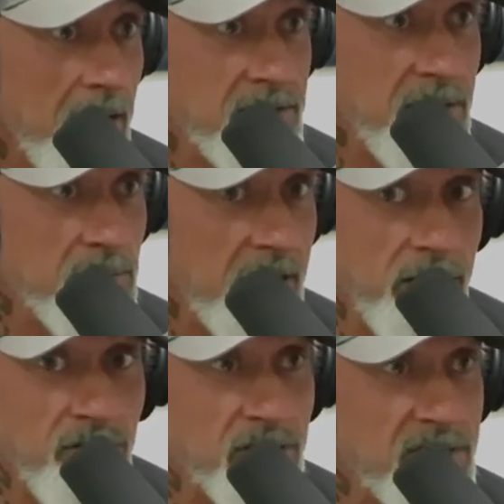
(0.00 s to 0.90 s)
It seems like
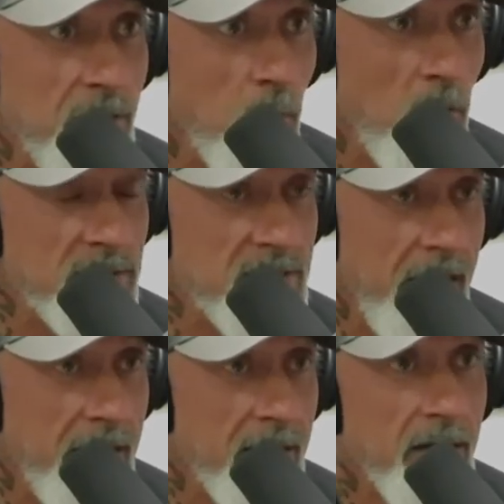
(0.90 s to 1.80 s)
you just did one
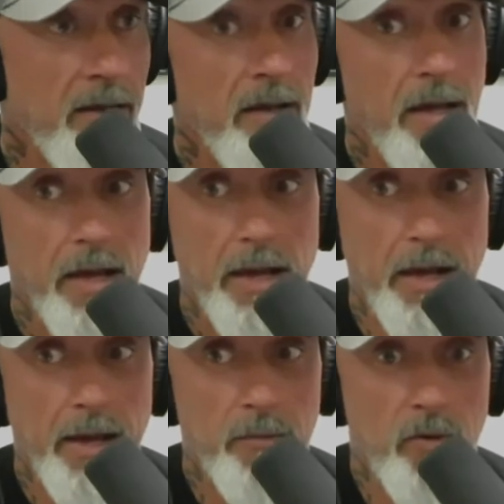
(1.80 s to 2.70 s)
take.
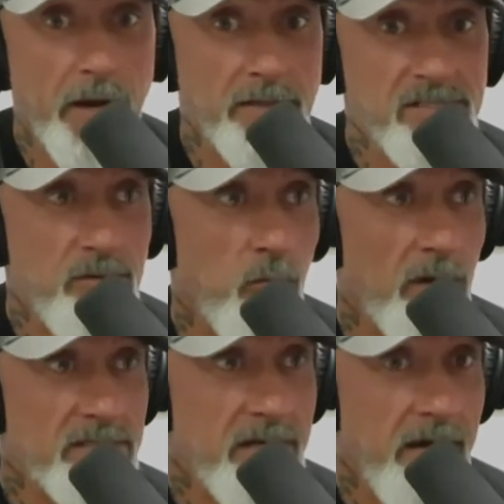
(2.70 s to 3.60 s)
And when I see
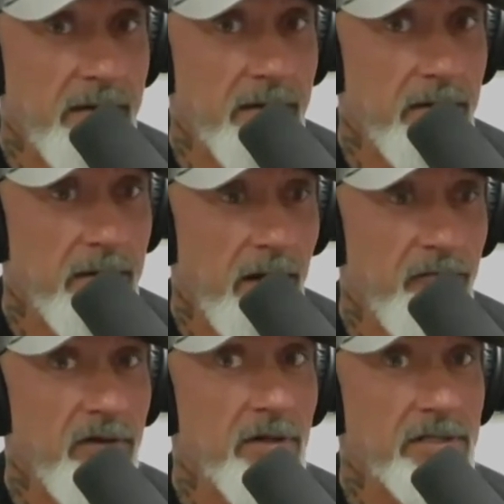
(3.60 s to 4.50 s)
one take, I
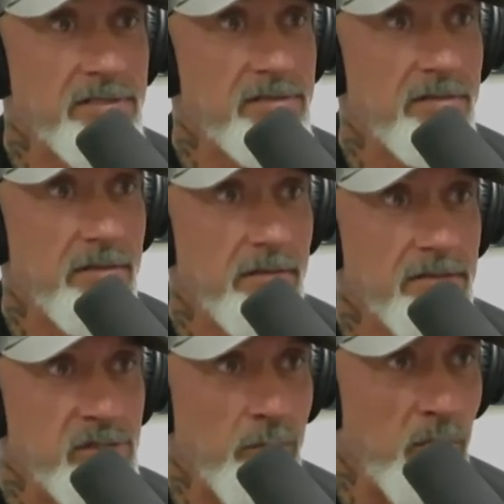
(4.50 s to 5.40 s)
feel it's
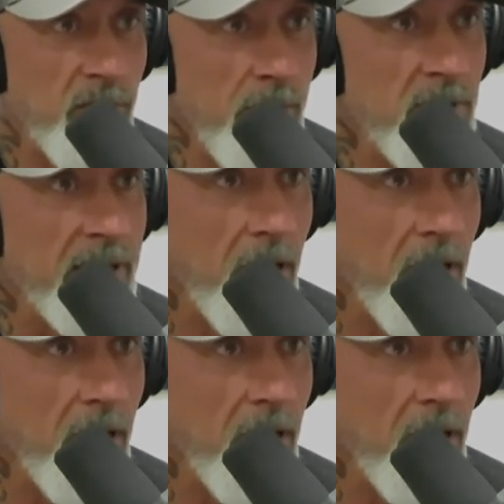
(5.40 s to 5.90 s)
supremely